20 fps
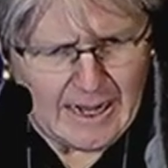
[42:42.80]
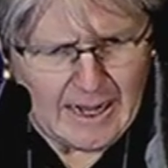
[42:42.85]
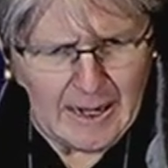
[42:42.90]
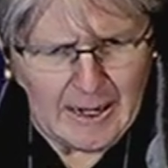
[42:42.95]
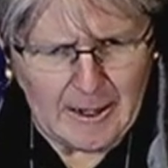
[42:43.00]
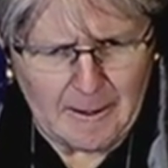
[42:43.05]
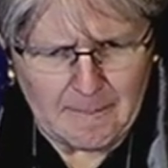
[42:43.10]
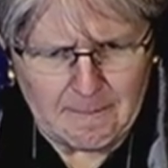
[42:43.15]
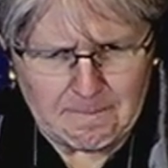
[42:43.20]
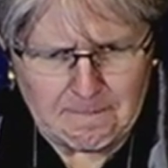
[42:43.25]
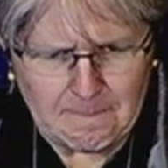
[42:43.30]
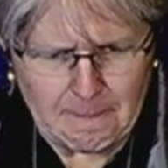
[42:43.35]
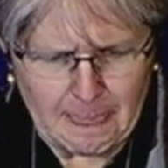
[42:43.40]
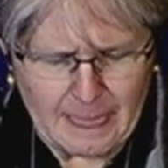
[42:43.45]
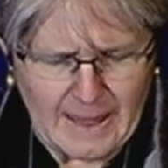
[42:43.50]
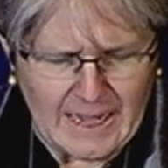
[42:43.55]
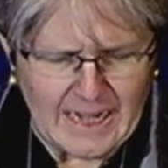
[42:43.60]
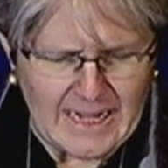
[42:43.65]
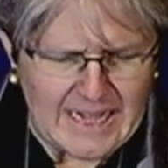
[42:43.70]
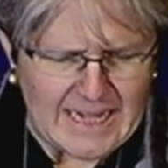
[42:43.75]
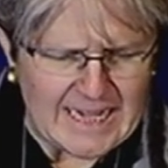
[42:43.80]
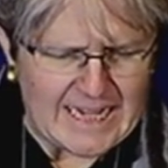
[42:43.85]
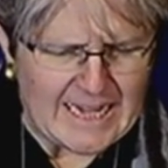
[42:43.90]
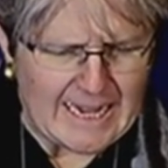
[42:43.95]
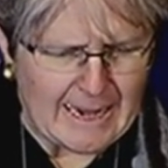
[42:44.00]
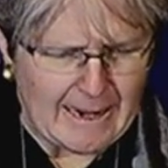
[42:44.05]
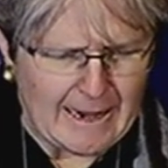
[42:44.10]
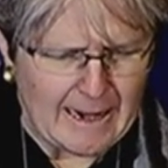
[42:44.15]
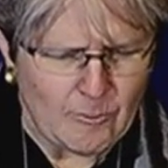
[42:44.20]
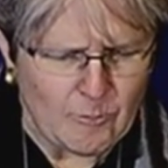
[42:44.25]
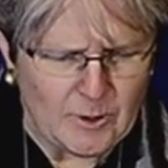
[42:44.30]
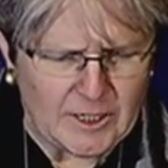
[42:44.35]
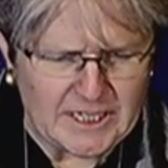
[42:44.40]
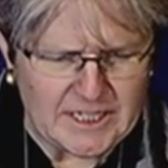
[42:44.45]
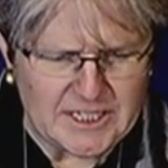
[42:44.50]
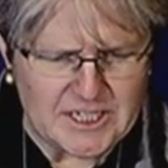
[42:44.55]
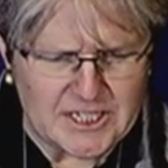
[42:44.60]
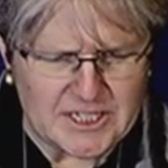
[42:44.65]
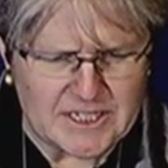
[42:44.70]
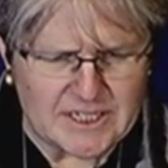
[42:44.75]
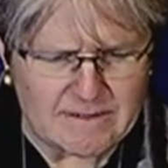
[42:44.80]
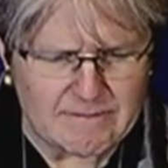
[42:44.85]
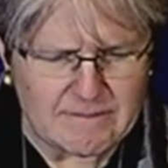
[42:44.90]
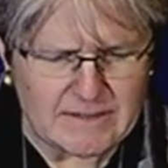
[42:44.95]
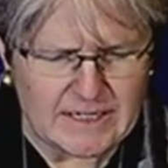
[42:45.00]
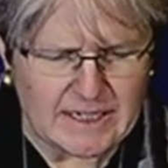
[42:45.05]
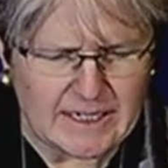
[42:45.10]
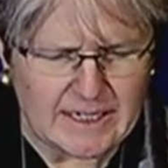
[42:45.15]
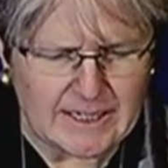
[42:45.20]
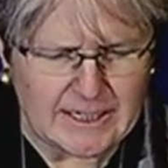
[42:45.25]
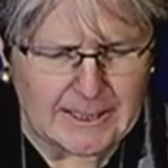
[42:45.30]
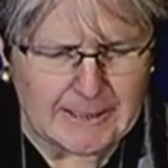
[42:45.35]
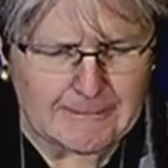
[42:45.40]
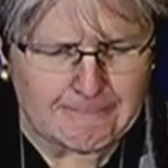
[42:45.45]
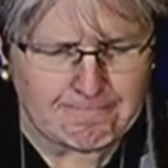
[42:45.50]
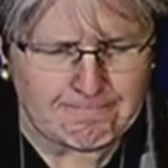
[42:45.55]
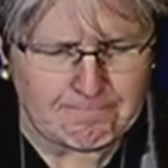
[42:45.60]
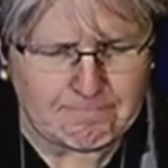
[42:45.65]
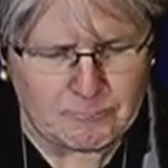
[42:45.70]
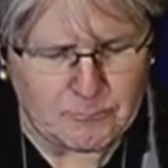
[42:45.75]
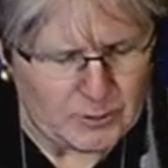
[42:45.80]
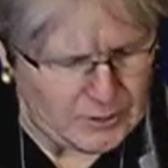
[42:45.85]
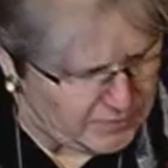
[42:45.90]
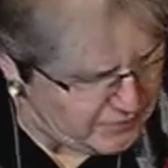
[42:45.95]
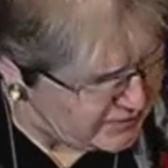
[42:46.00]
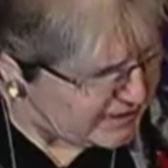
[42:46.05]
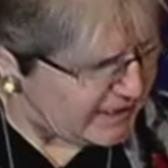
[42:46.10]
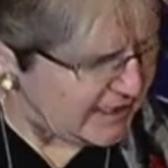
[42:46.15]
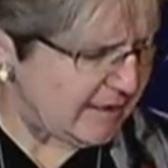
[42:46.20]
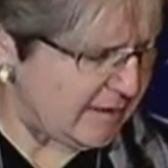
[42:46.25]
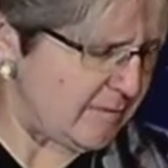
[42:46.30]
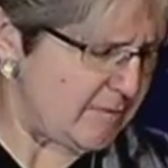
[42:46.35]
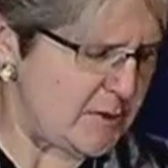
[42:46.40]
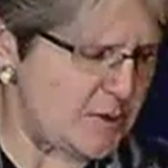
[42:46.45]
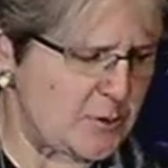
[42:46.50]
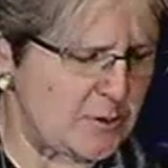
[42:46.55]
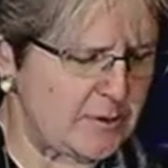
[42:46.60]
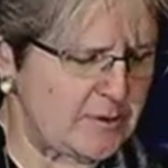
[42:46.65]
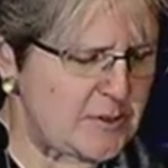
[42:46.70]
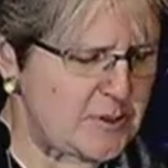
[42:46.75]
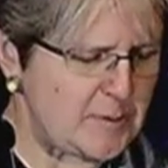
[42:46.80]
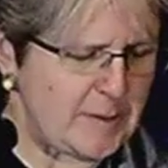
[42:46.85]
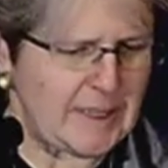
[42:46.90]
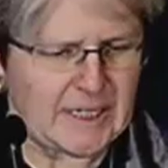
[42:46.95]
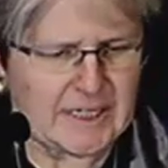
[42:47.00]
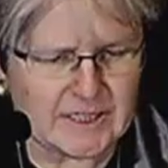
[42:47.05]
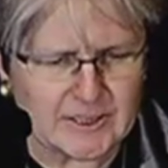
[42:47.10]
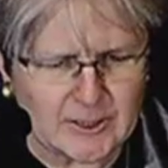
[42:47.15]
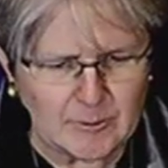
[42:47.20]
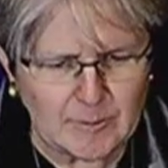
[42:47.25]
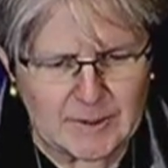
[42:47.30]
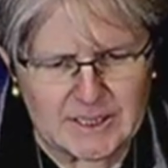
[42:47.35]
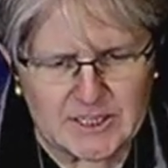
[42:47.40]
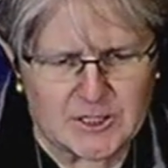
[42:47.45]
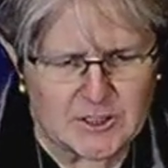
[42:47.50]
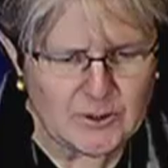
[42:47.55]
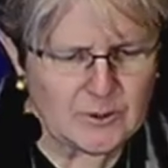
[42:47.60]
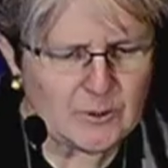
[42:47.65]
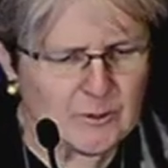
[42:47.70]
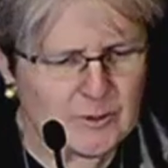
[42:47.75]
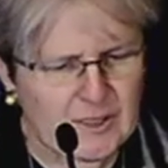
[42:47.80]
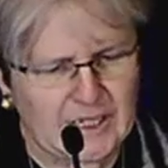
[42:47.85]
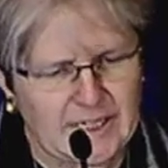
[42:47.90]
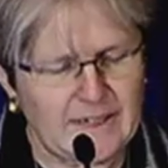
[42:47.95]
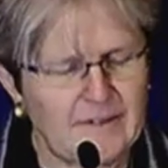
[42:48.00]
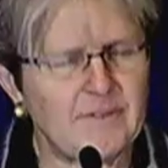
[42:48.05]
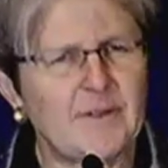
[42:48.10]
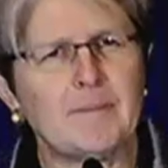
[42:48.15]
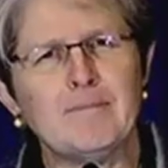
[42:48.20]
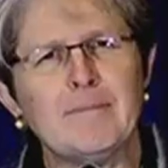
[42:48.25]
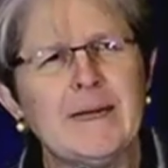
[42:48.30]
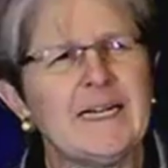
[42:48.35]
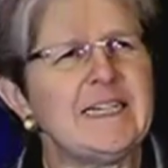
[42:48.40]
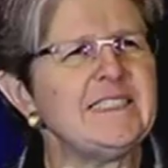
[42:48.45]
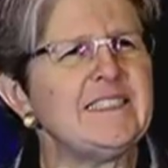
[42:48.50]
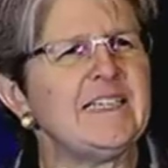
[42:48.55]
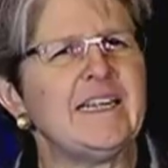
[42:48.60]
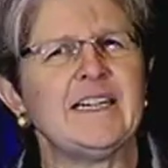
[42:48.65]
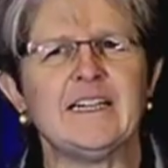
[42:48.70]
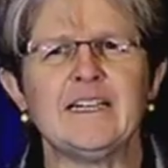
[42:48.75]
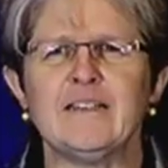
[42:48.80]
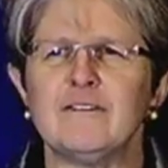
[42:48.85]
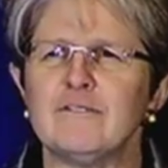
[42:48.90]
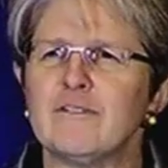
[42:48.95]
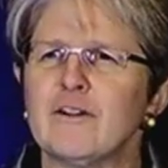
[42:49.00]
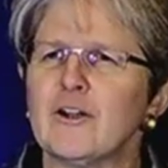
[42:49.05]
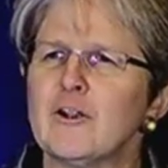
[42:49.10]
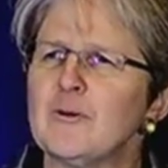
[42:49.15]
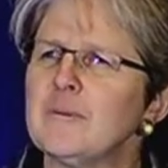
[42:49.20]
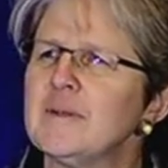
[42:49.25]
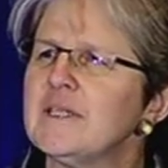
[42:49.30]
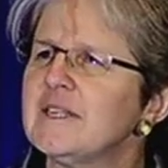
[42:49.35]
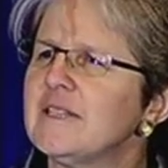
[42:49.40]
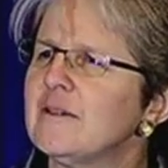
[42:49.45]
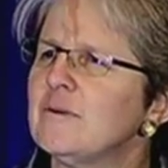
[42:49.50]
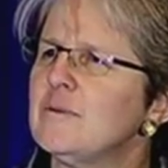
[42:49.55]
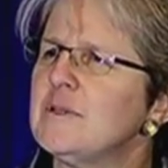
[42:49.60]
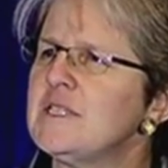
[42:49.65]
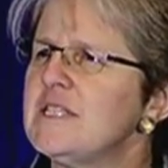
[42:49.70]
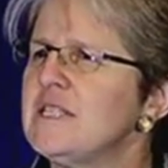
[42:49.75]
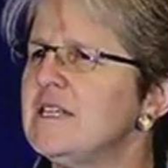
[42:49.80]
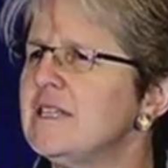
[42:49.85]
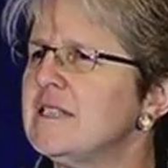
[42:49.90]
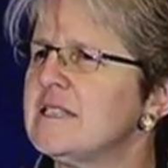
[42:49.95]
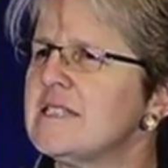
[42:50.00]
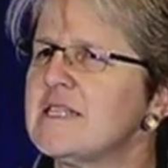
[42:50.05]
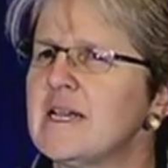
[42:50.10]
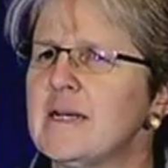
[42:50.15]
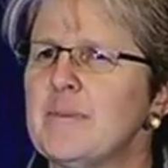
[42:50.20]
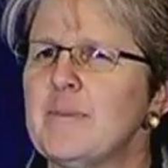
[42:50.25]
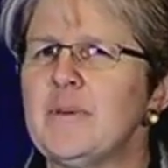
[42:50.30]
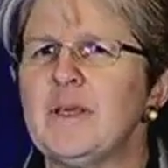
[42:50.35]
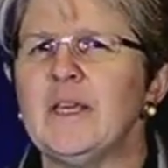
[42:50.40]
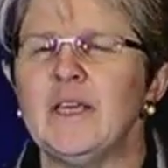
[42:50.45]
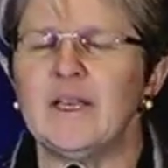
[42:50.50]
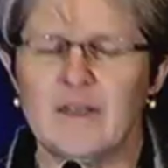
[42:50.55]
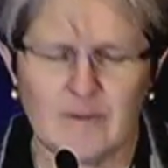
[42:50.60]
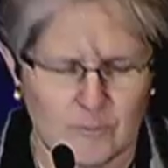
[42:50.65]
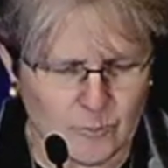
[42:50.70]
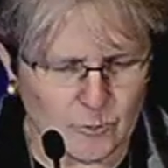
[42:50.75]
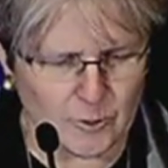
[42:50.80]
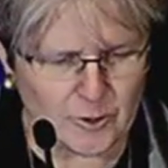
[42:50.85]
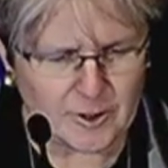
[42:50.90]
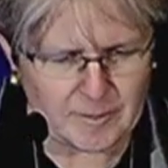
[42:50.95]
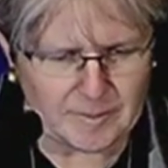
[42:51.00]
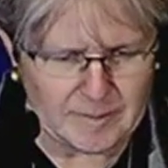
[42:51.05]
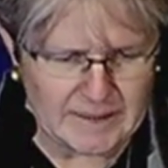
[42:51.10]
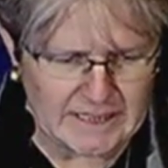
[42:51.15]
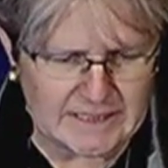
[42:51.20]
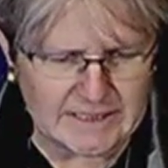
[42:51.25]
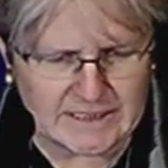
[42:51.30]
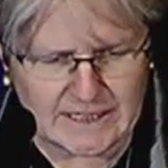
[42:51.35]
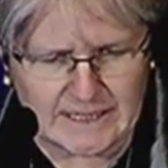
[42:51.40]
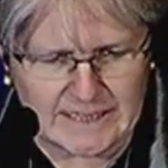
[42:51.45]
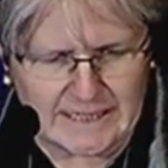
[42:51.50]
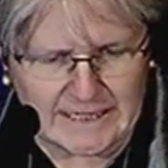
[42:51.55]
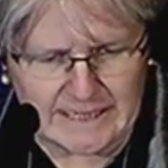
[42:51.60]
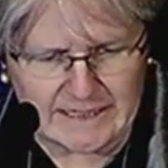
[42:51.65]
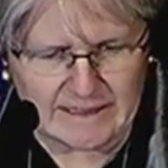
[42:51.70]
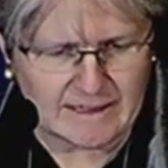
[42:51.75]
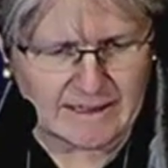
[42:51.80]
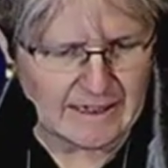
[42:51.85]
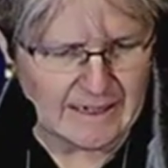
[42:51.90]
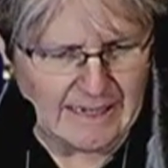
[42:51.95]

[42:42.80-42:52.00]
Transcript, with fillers: Um, I wanted to just uh, briefly sort of speak a little bit to kind of the metadata environment that we see this IP work being done in.